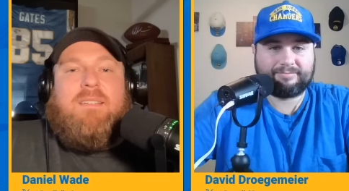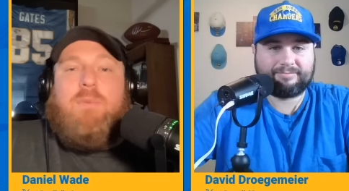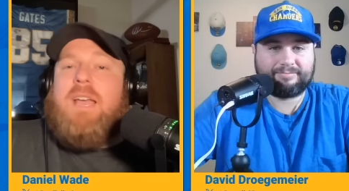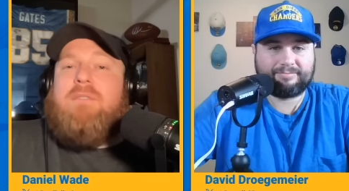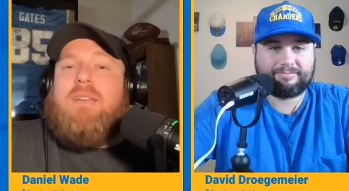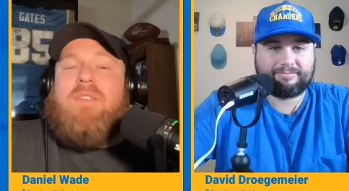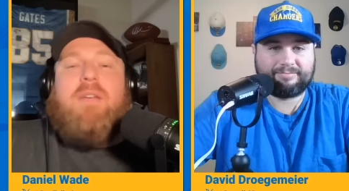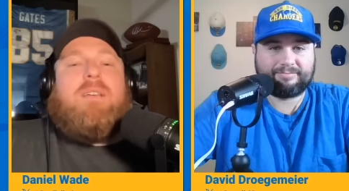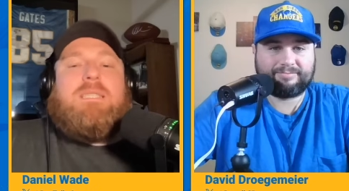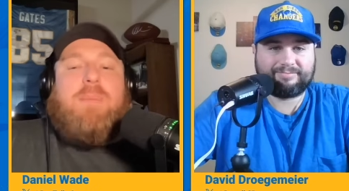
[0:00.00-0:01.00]
Speaker 1: We have a
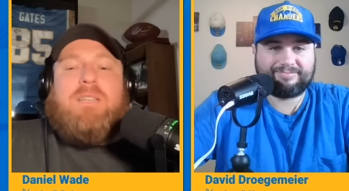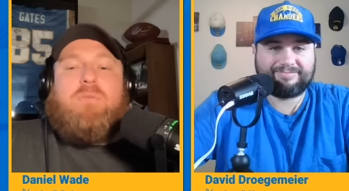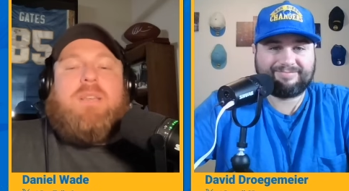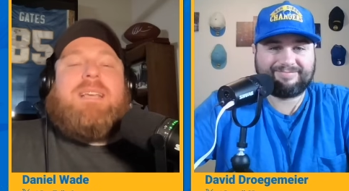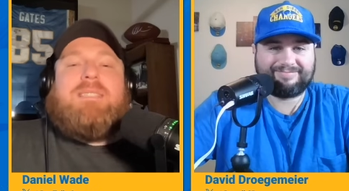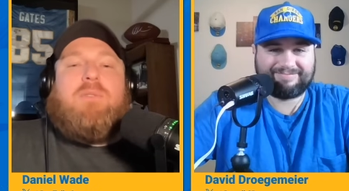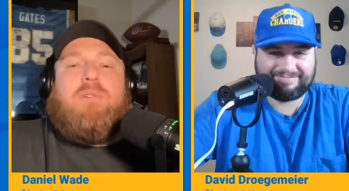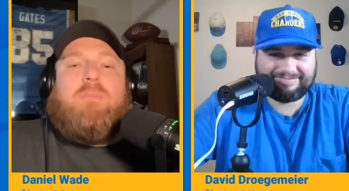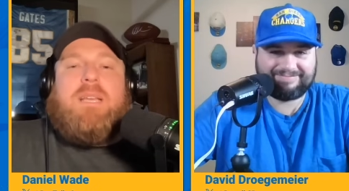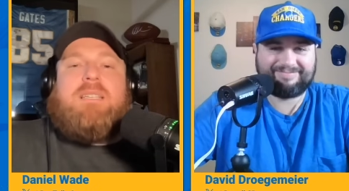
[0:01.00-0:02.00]
very special guest
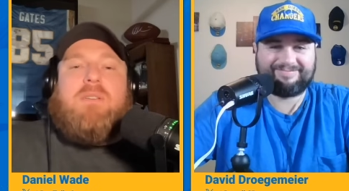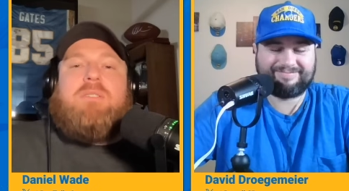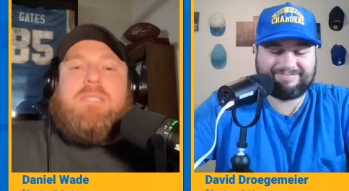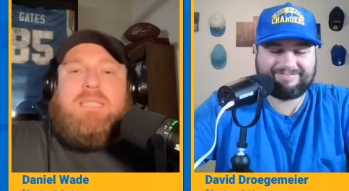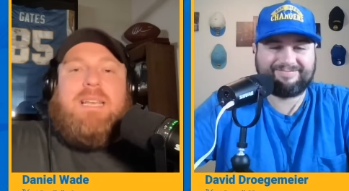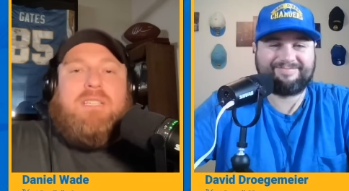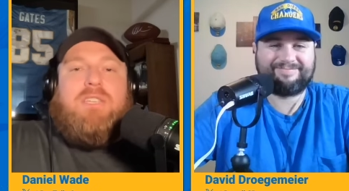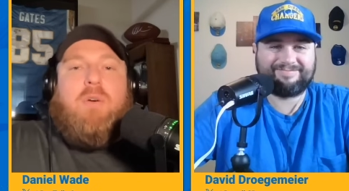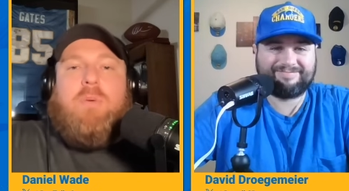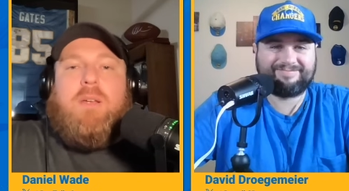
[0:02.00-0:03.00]
alert because on today's
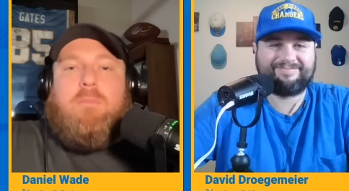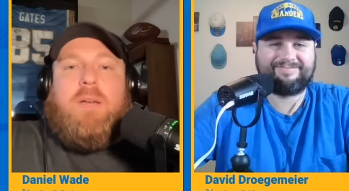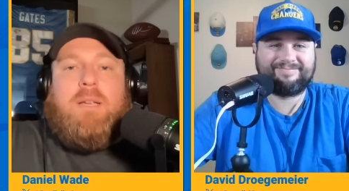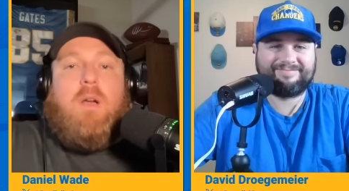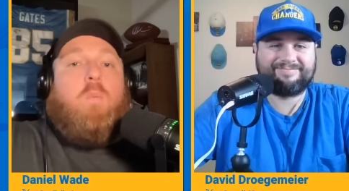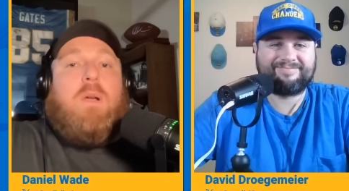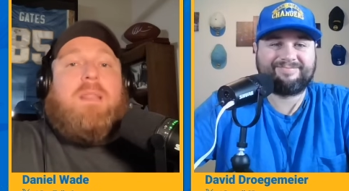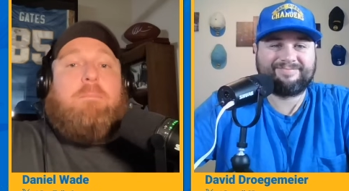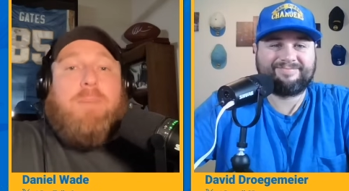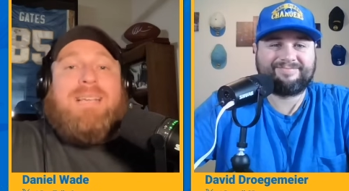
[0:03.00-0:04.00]
show, we are bringing on one
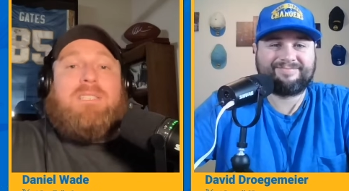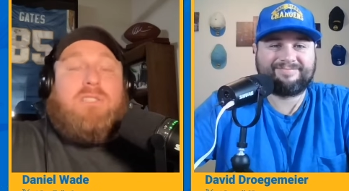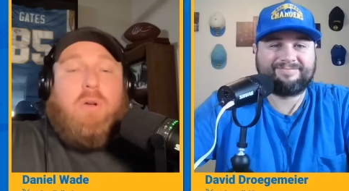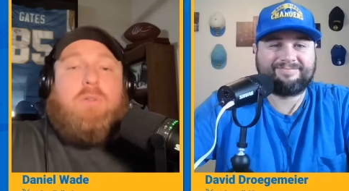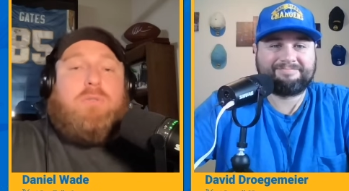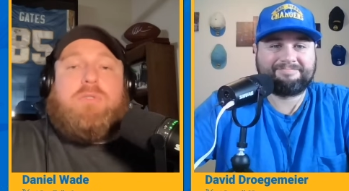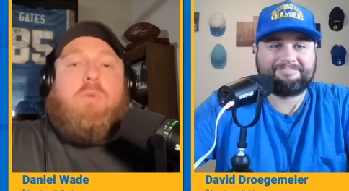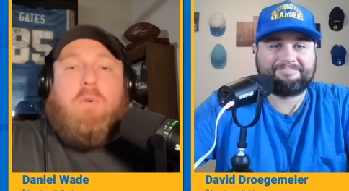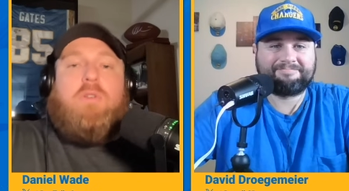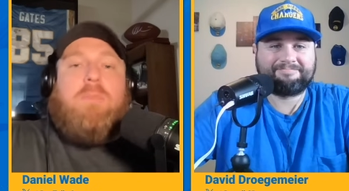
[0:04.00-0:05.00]
of the best Chargers
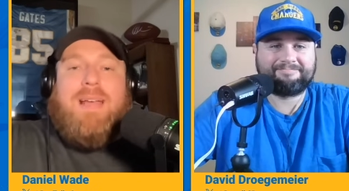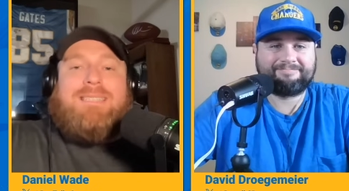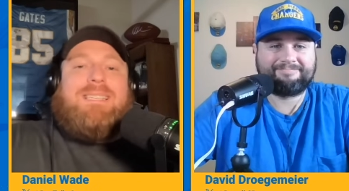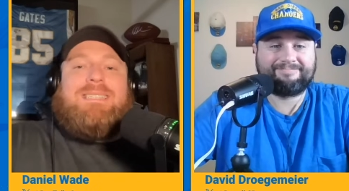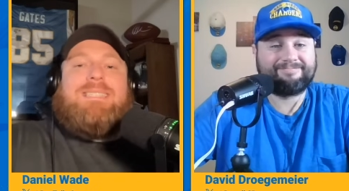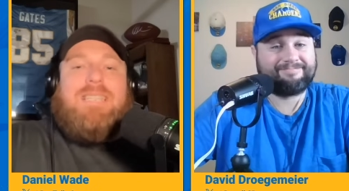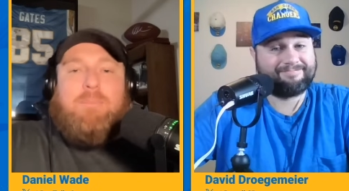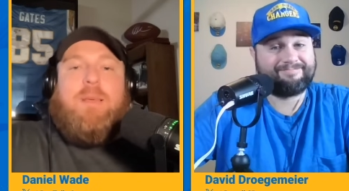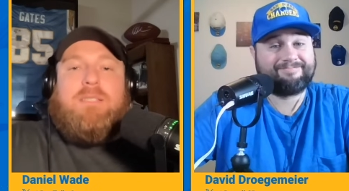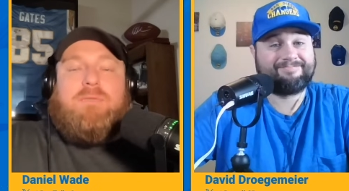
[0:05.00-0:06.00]
cornerbacks in
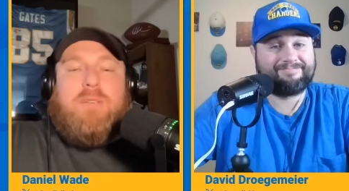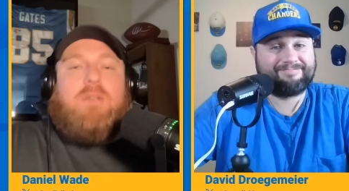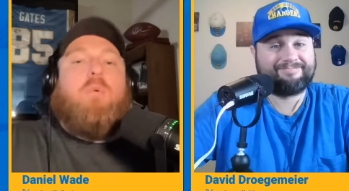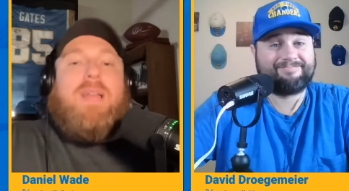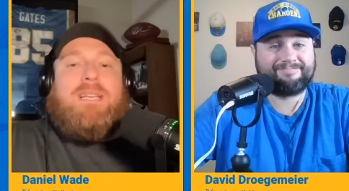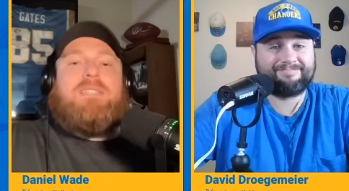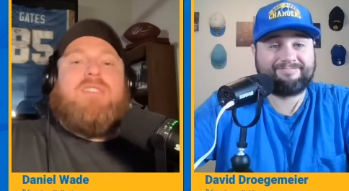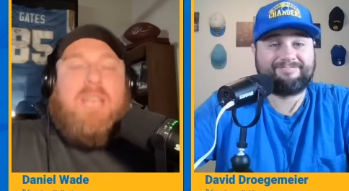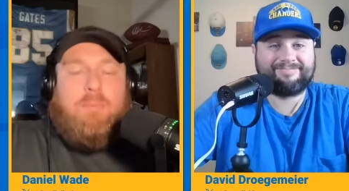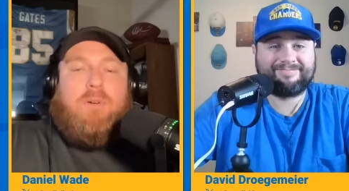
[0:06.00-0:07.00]
team history. Quentin
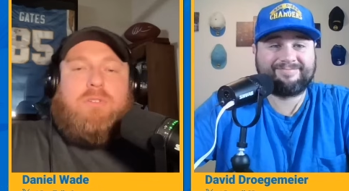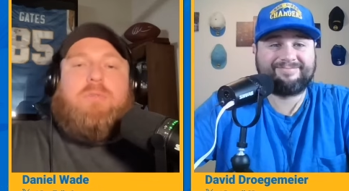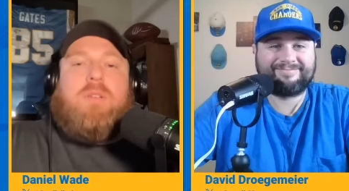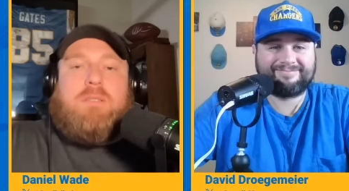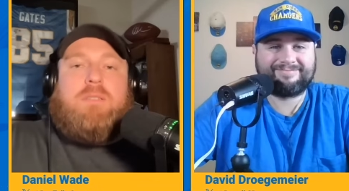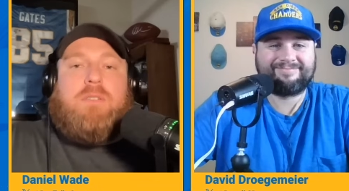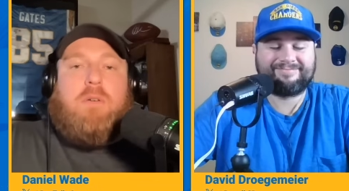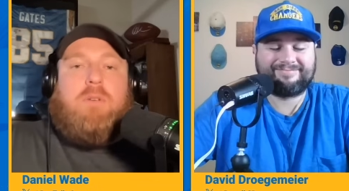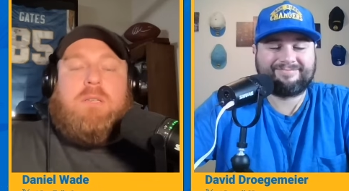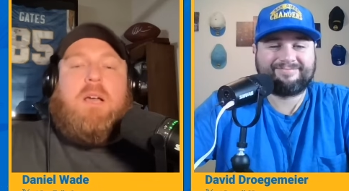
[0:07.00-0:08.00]
Jammer joins the
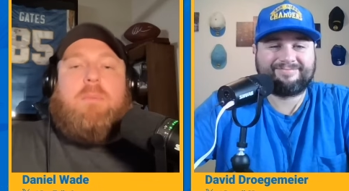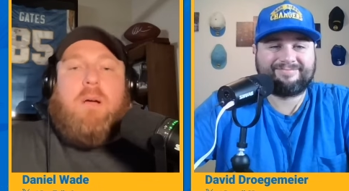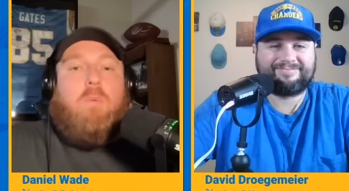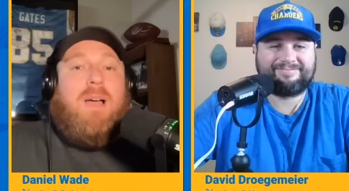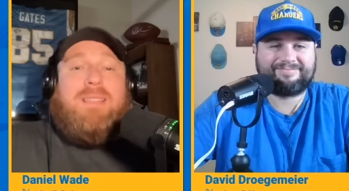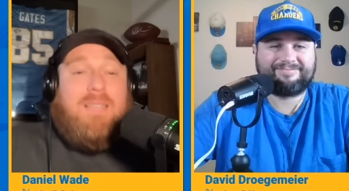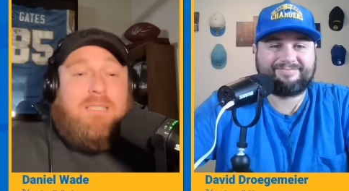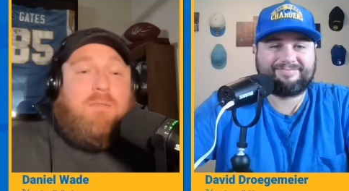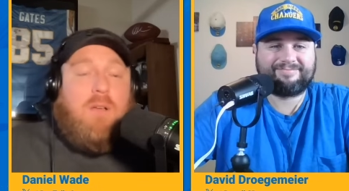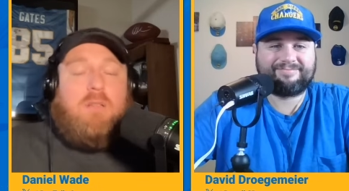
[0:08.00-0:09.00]
show to talk about why
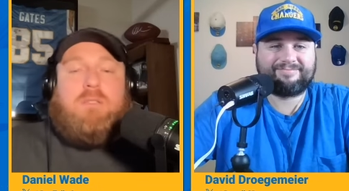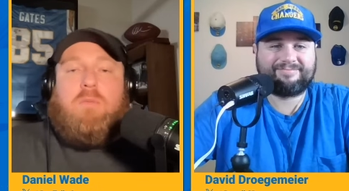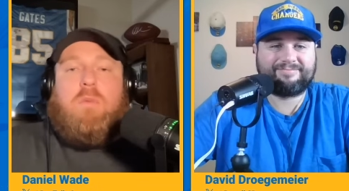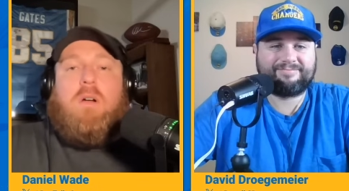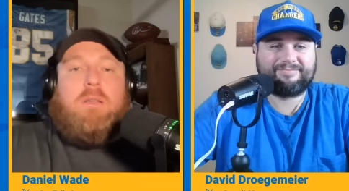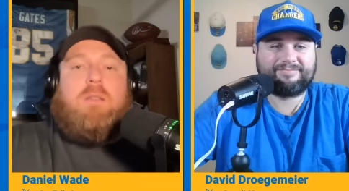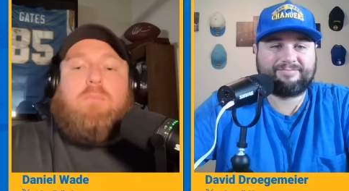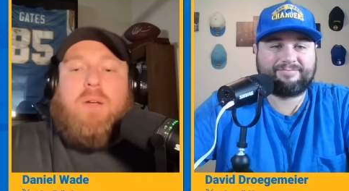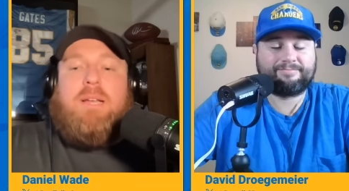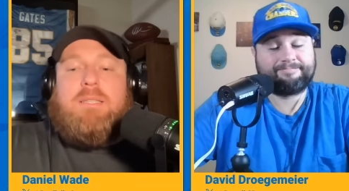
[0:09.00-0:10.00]
things have gone so wrong in the
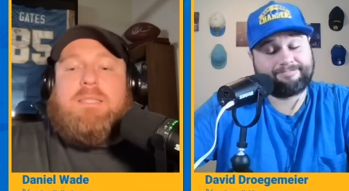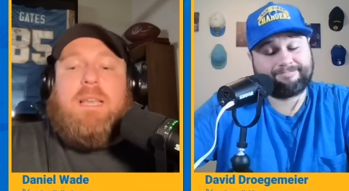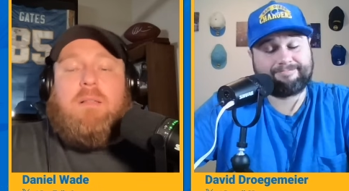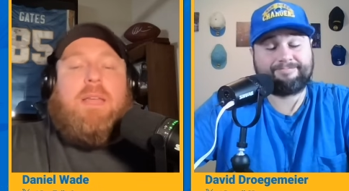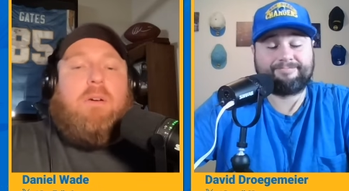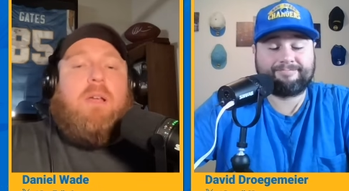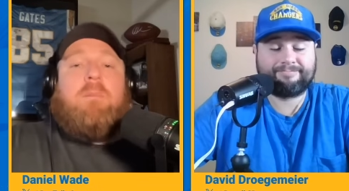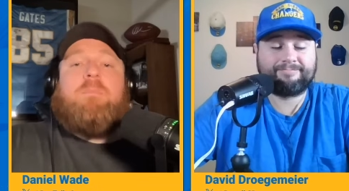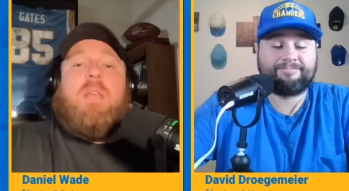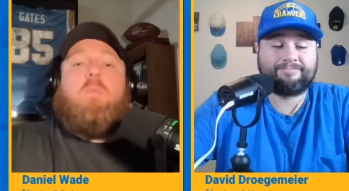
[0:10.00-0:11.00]
Brandon Staley era
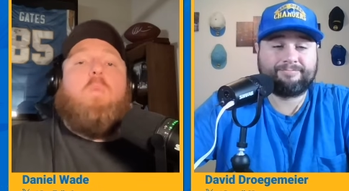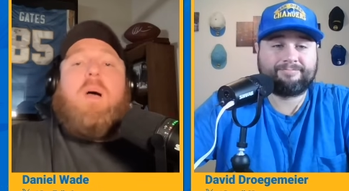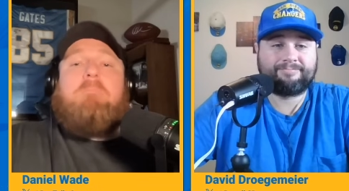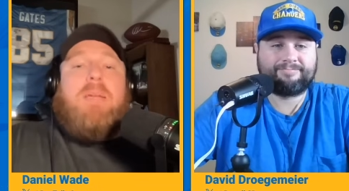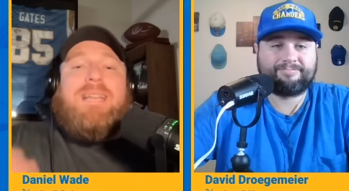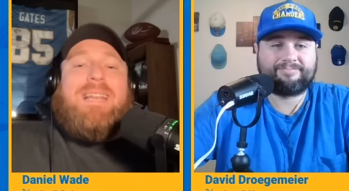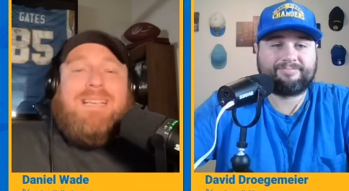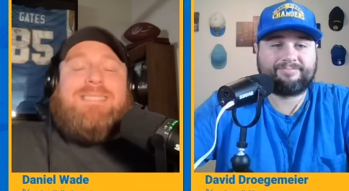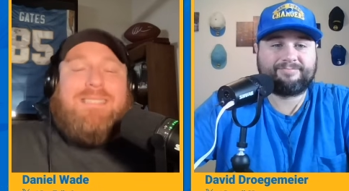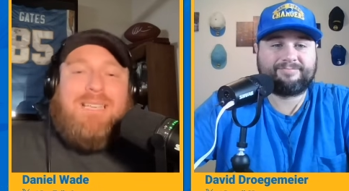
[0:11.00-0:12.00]
and what made
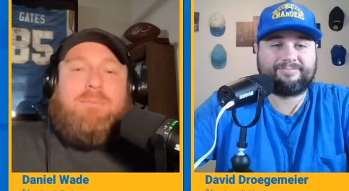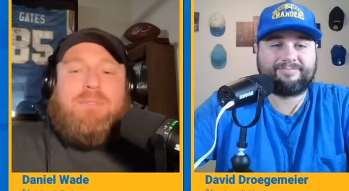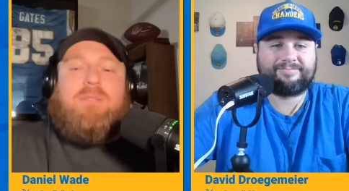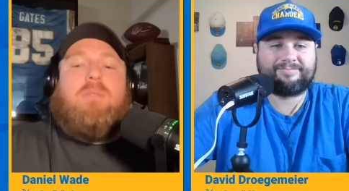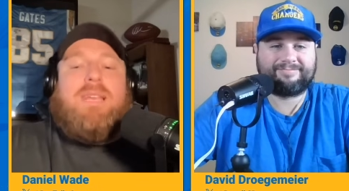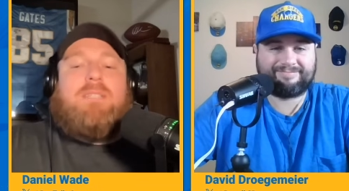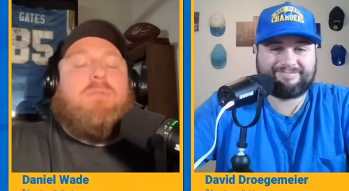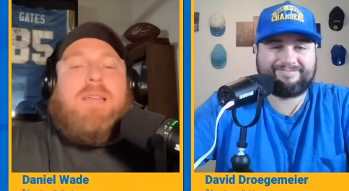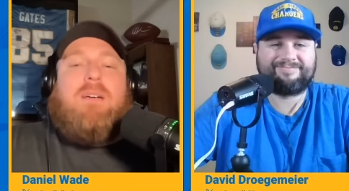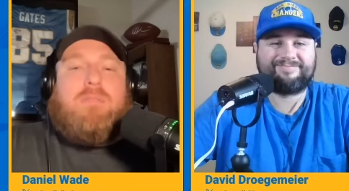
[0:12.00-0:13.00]
his teams of the late
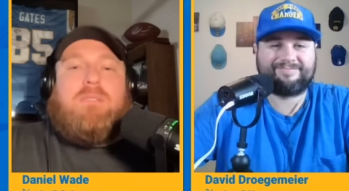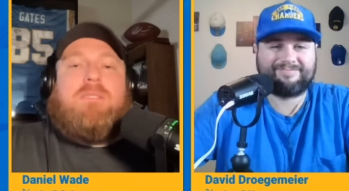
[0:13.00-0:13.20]
2000s